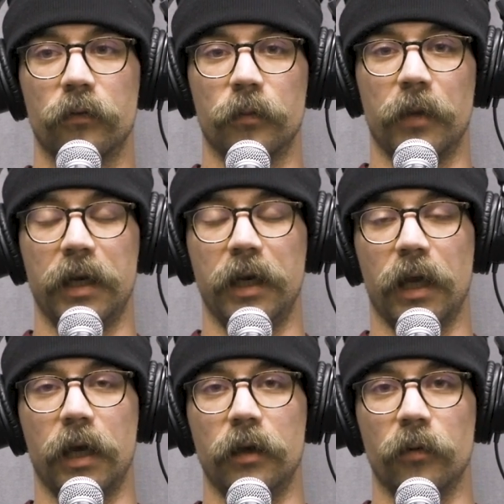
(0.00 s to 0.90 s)
from
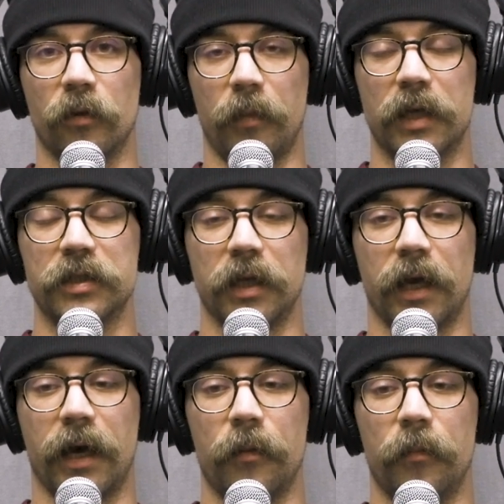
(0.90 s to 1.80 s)
99 with a matching
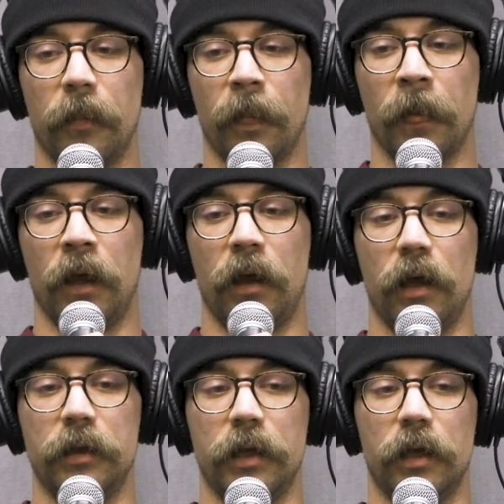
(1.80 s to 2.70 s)
cab.
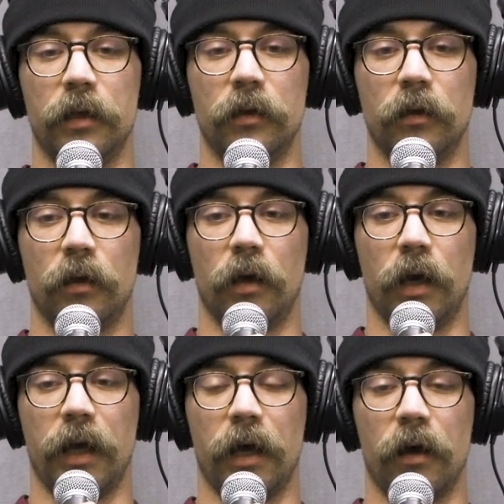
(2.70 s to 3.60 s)
And then
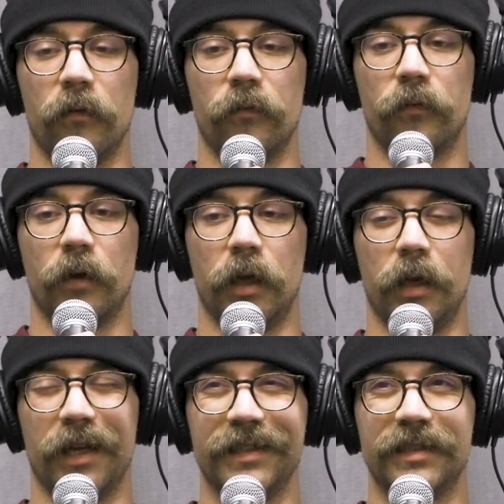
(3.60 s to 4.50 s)
I have a
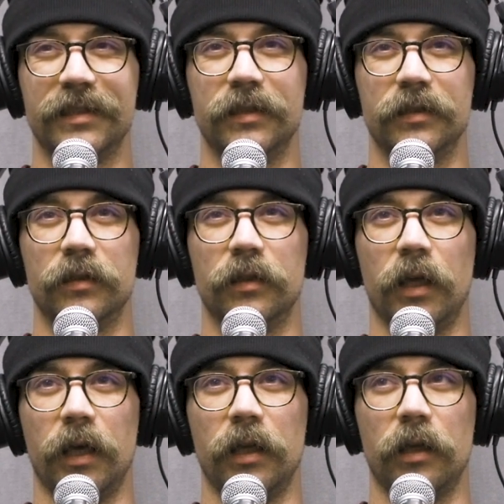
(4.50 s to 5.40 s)

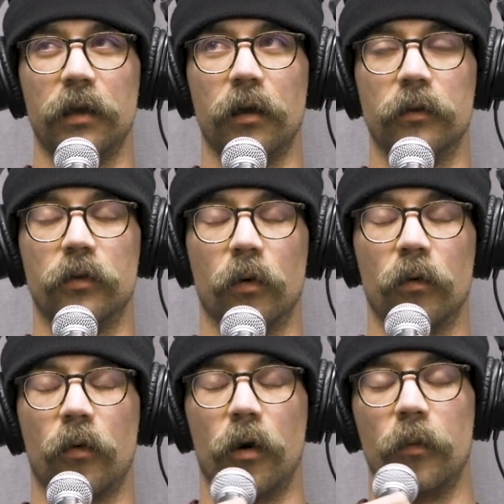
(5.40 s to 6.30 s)
1980,
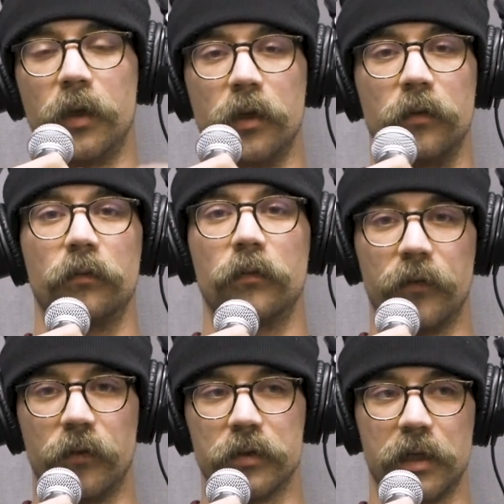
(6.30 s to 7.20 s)
don't quote me.
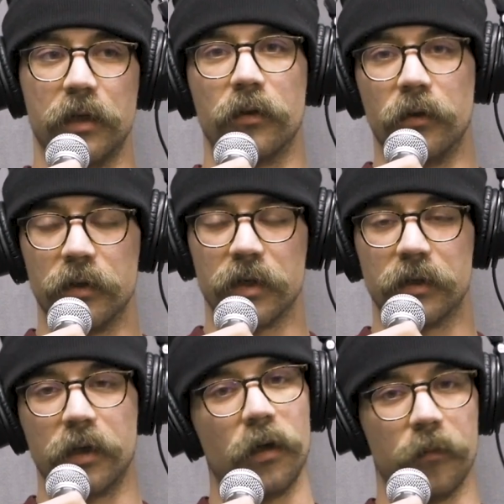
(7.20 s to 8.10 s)
If there's any other nerds
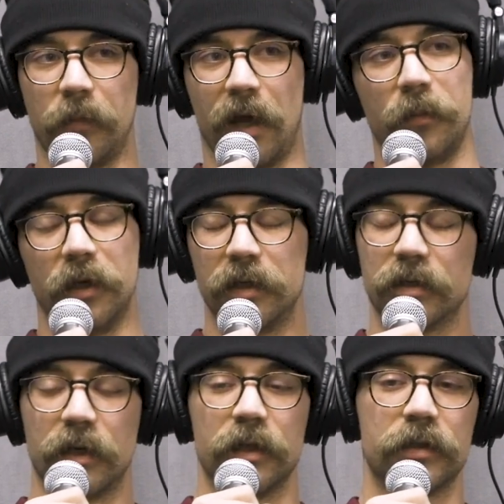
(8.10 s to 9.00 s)
out there, I'm happy to
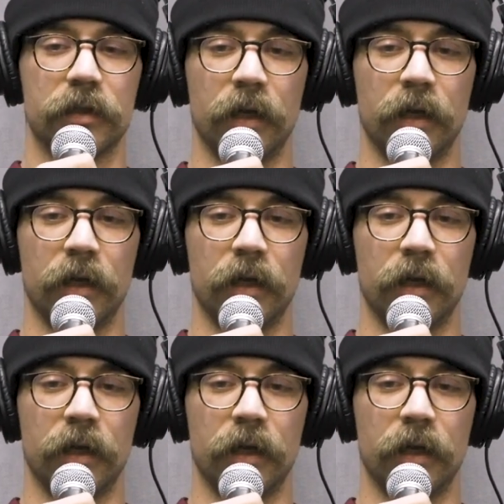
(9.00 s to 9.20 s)
discuss.